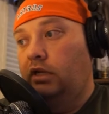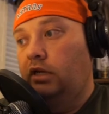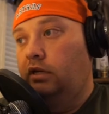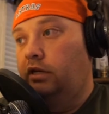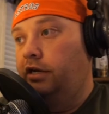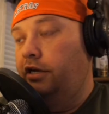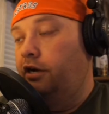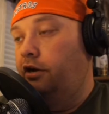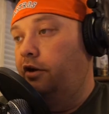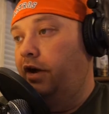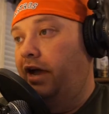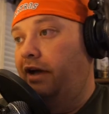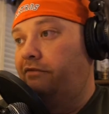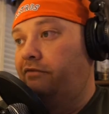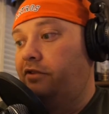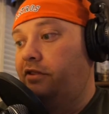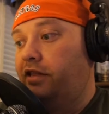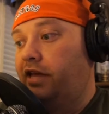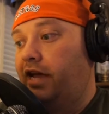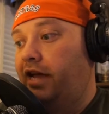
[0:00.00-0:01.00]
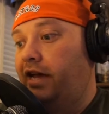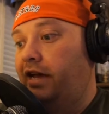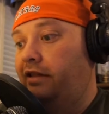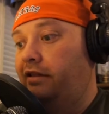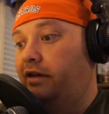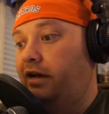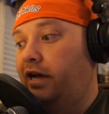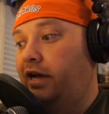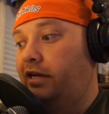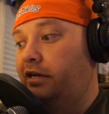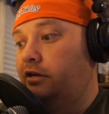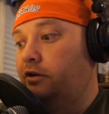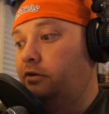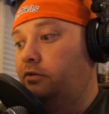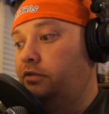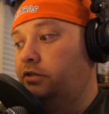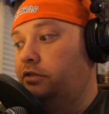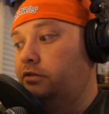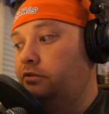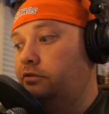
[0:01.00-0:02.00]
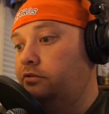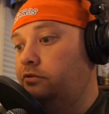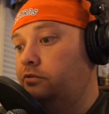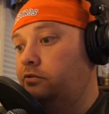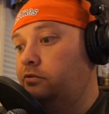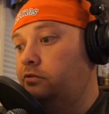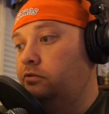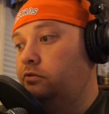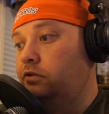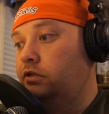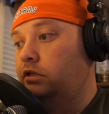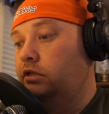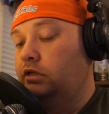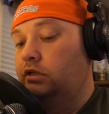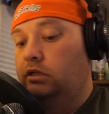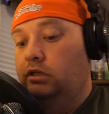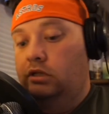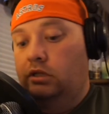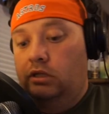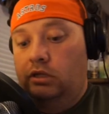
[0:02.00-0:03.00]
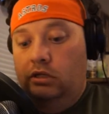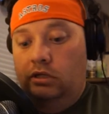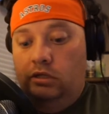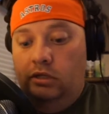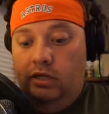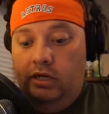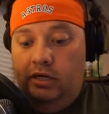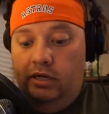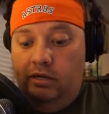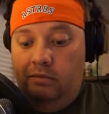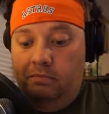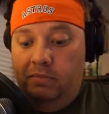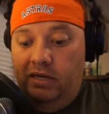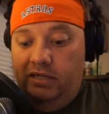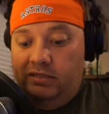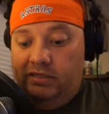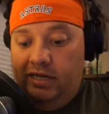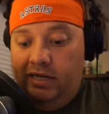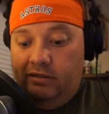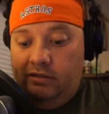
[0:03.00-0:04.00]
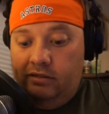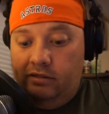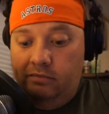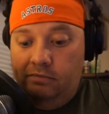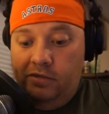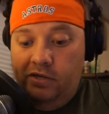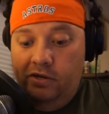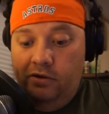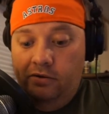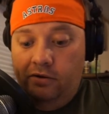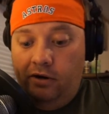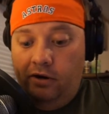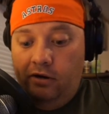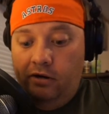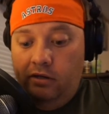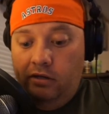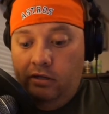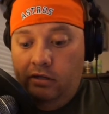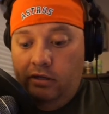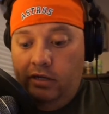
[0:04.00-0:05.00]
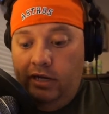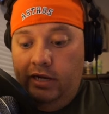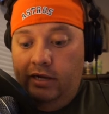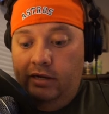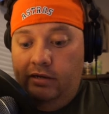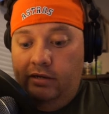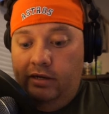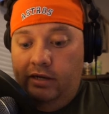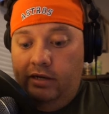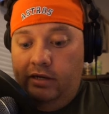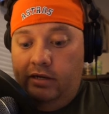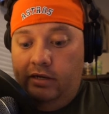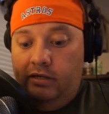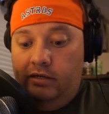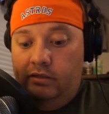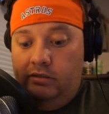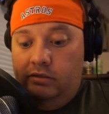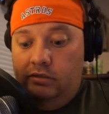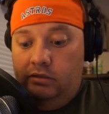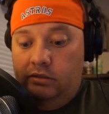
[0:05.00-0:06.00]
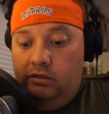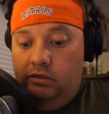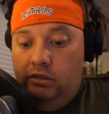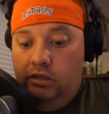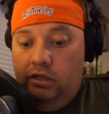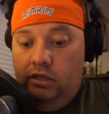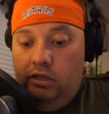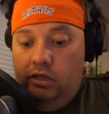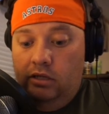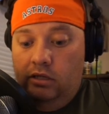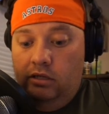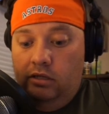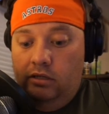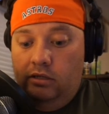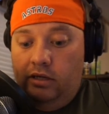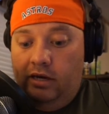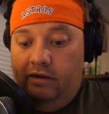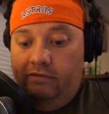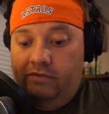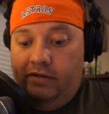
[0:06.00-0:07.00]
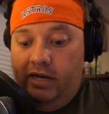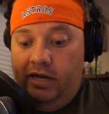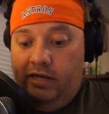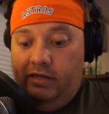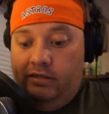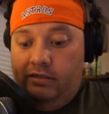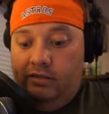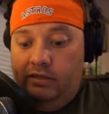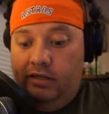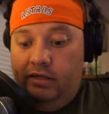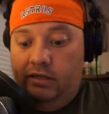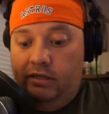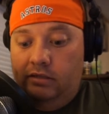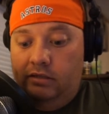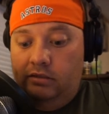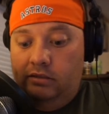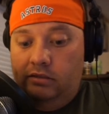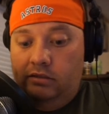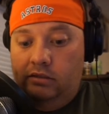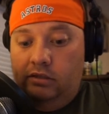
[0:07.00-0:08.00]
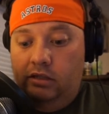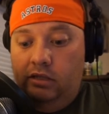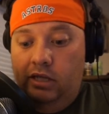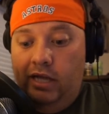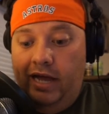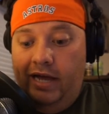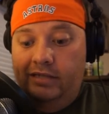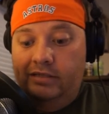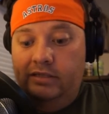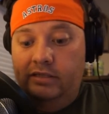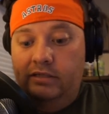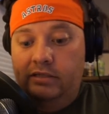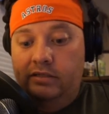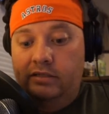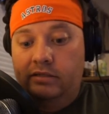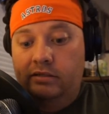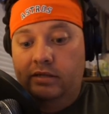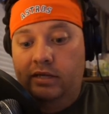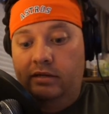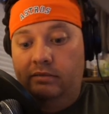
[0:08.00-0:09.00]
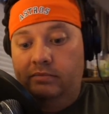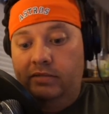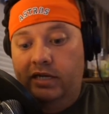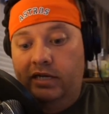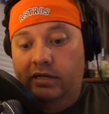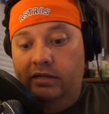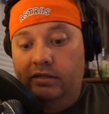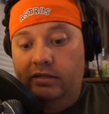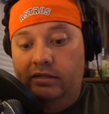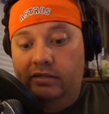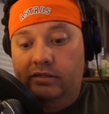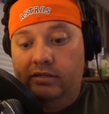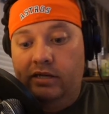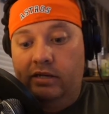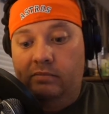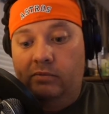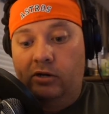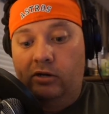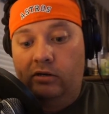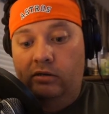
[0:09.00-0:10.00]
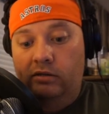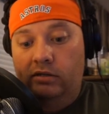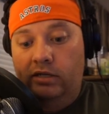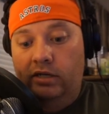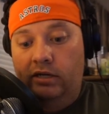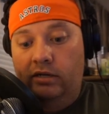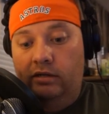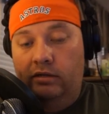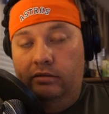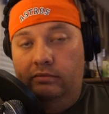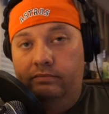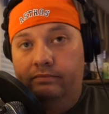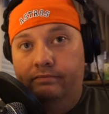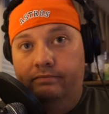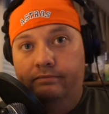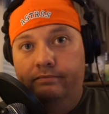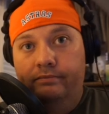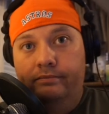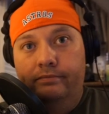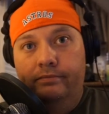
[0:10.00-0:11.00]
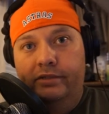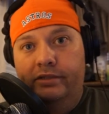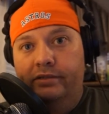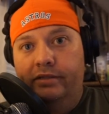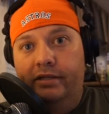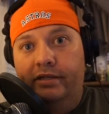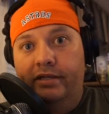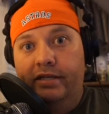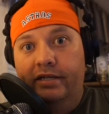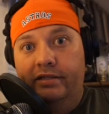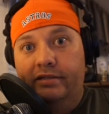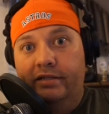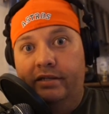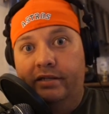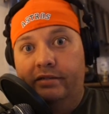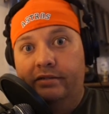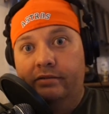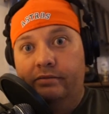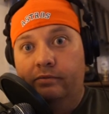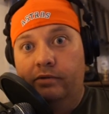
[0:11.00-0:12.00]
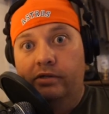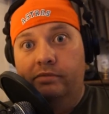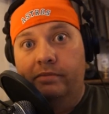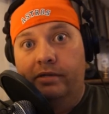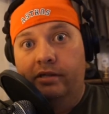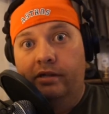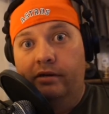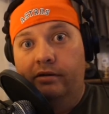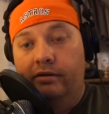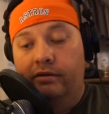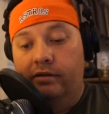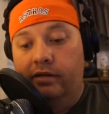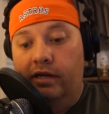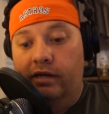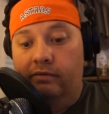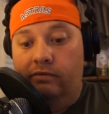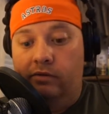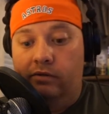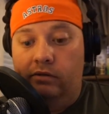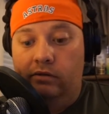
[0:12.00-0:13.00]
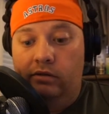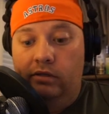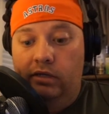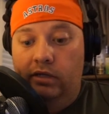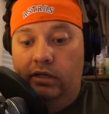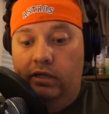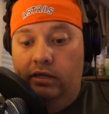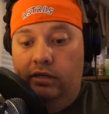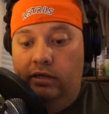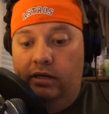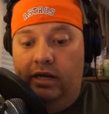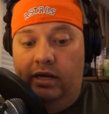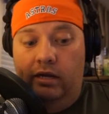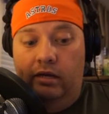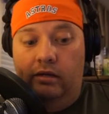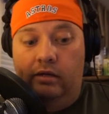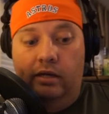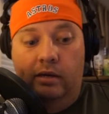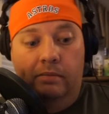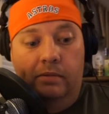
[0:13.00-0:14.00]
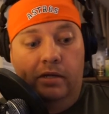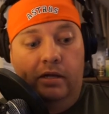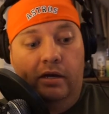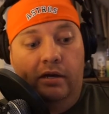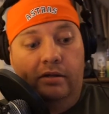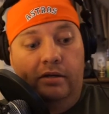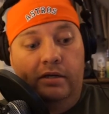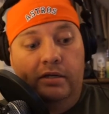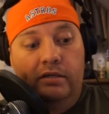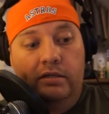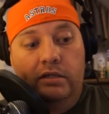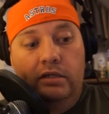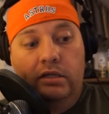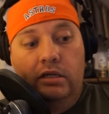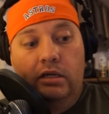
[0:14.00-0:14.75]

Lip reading: After that I go to bust out the computer, and I've got classes that I'm taking this summer, statistics, wish me luck on that one, and a couple others.